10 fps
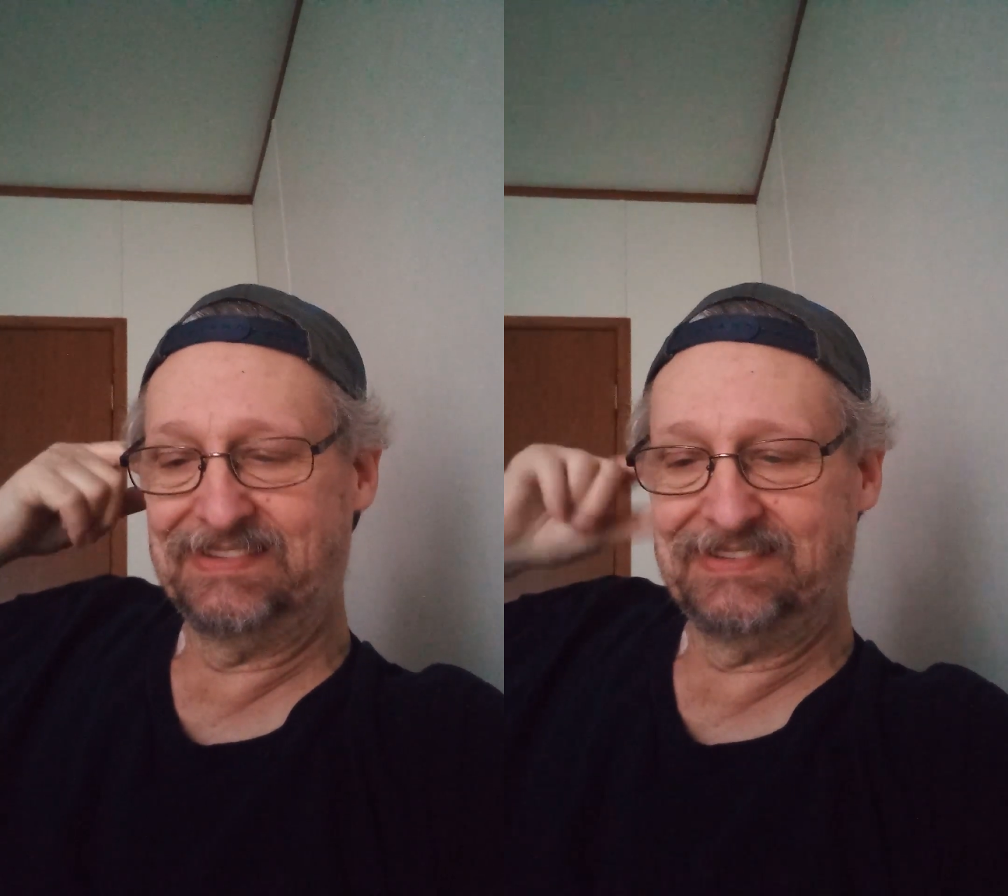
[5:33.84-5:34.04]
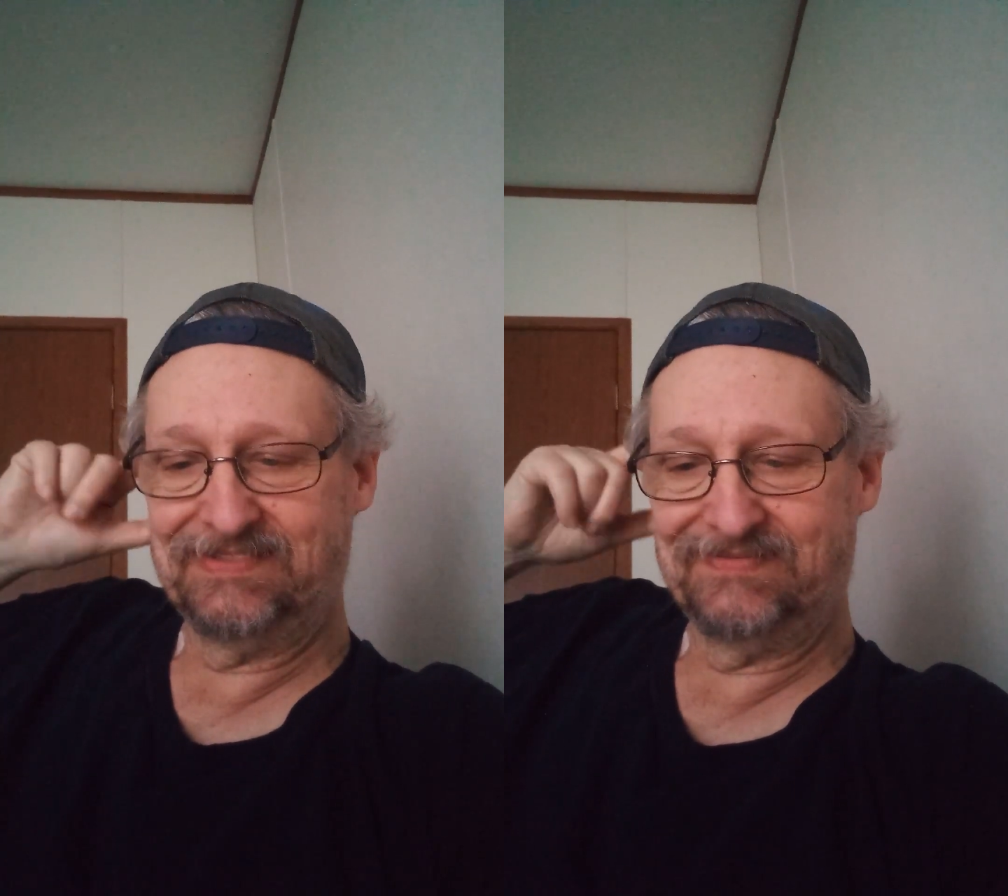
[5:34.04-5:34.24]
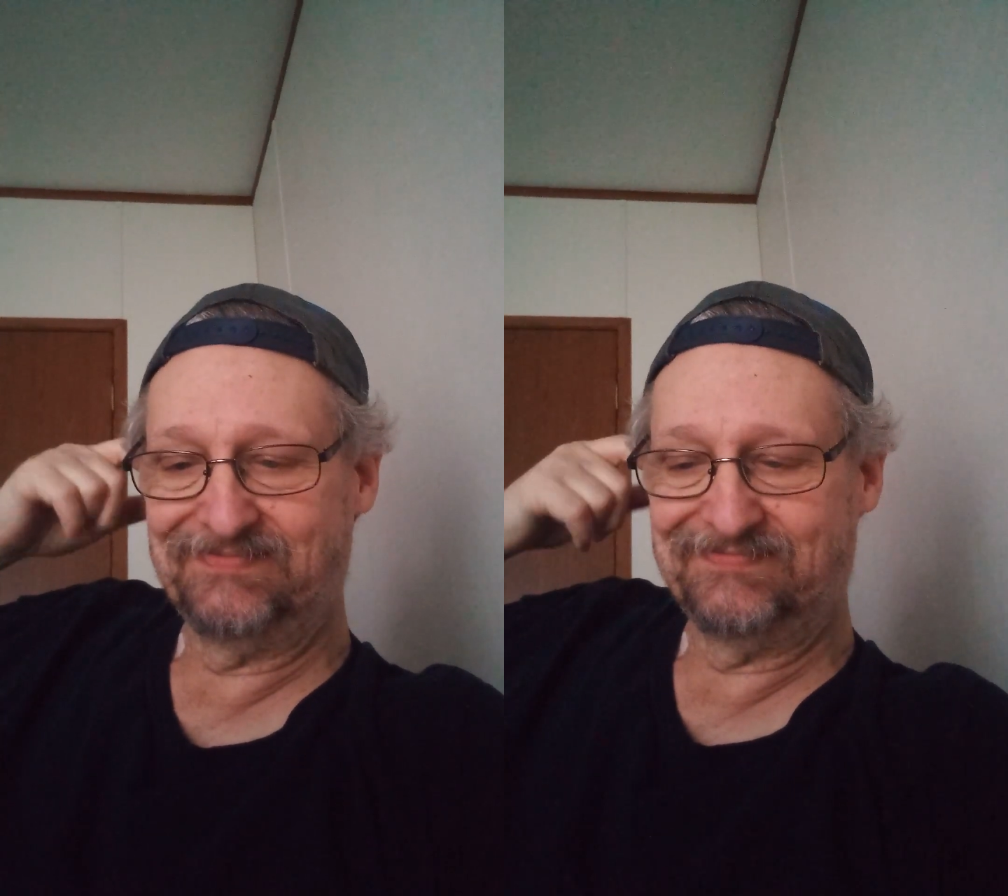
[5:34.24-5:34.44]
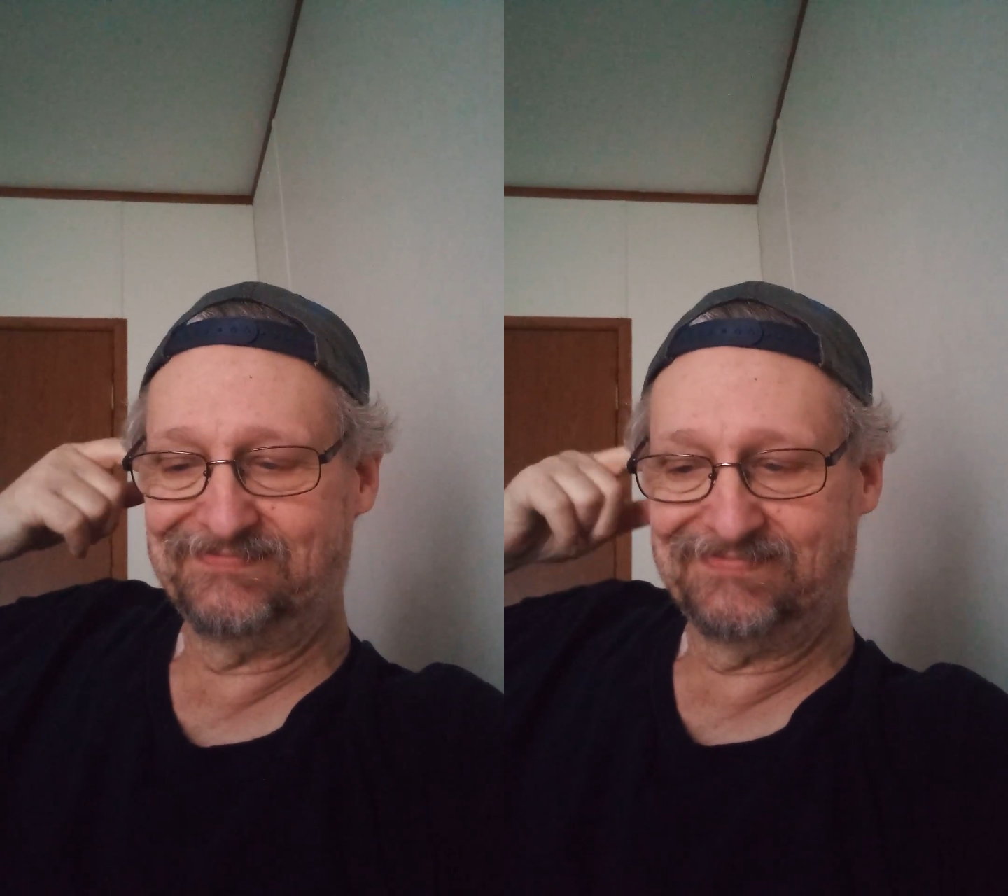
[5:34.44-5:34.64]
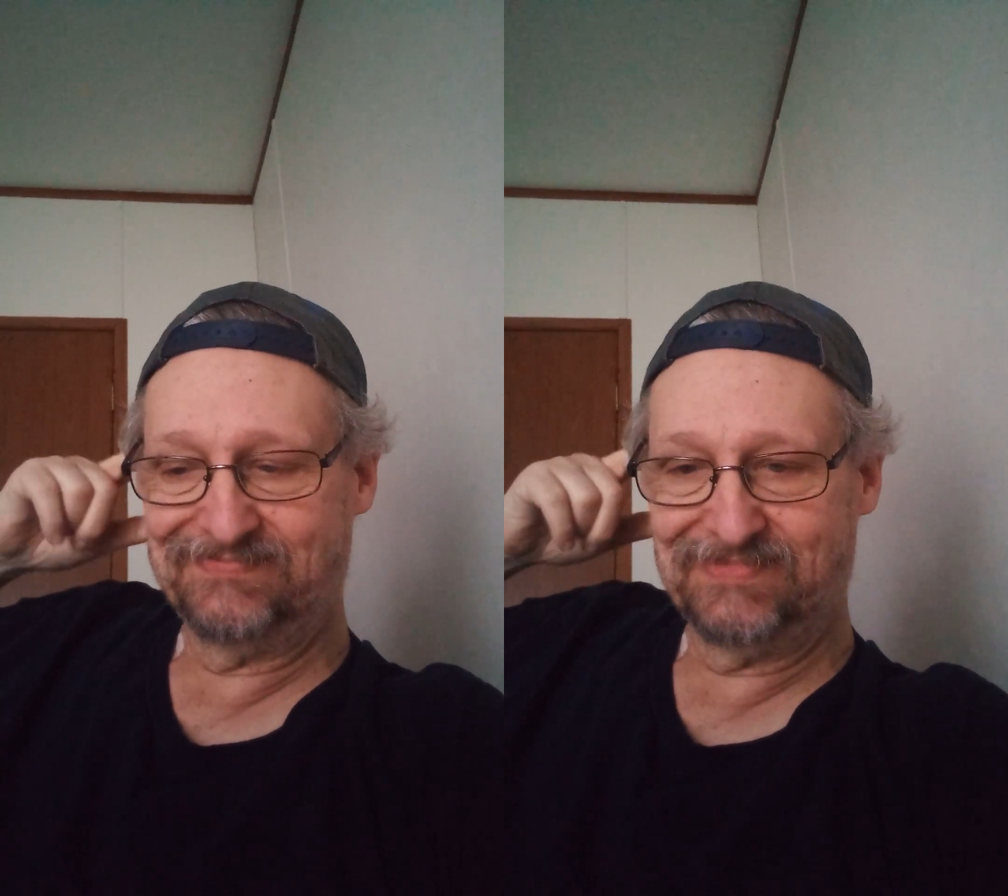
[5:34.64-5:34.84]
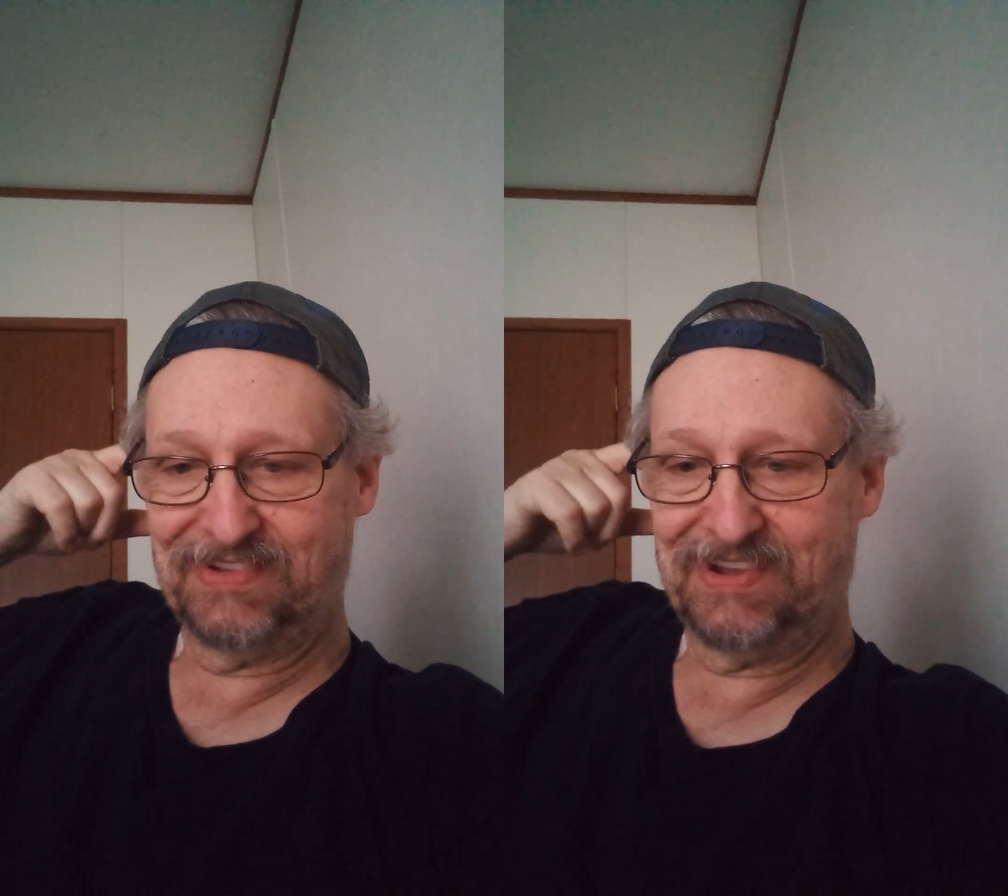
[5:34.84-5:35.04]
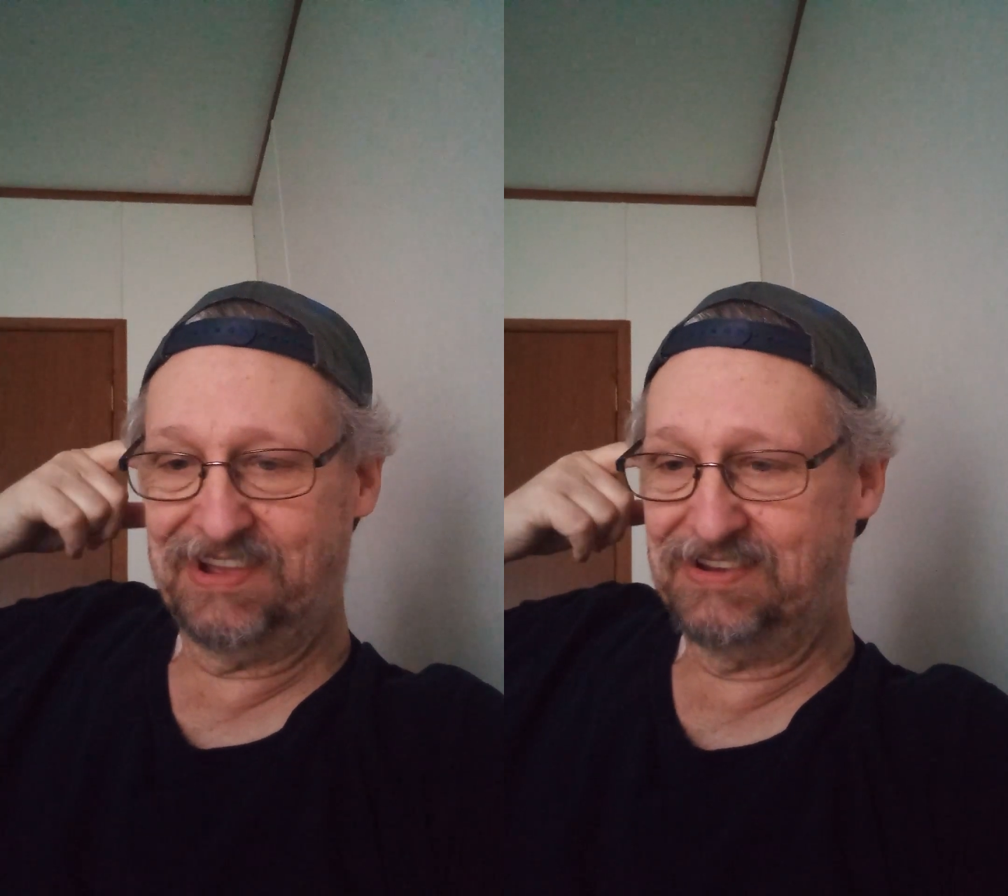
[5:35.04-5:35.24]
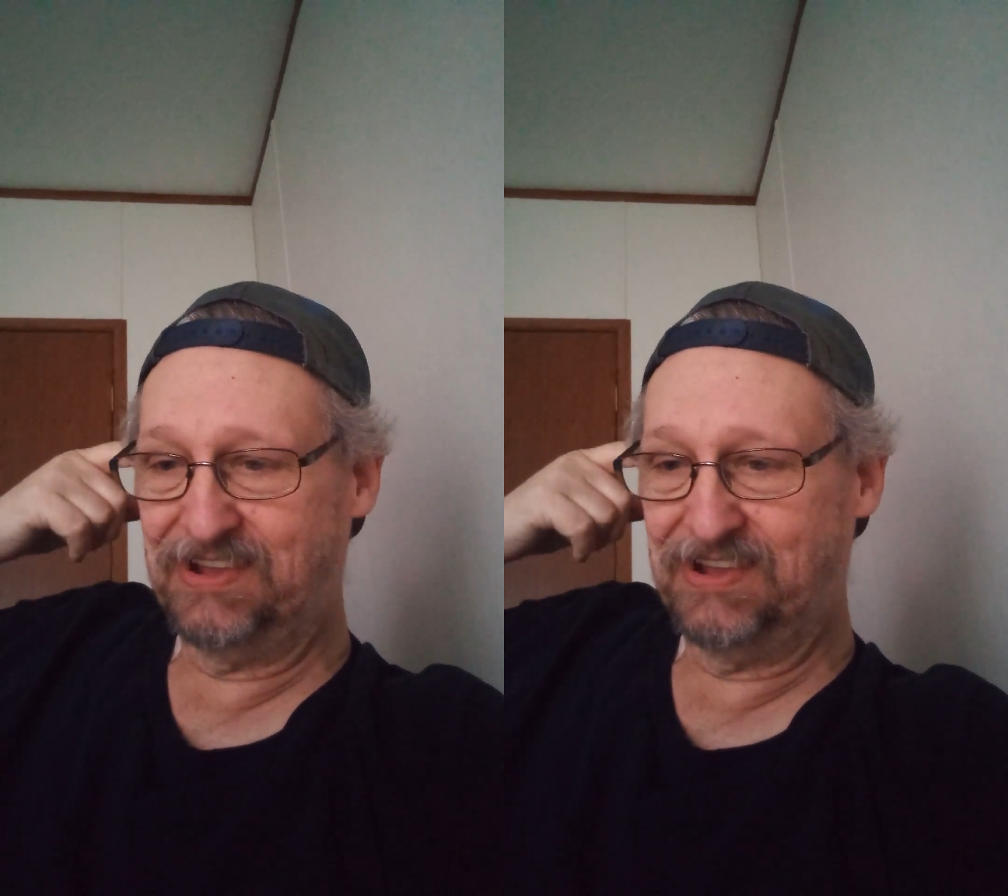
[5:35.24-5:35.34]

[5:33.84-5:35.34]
I don't want to repeat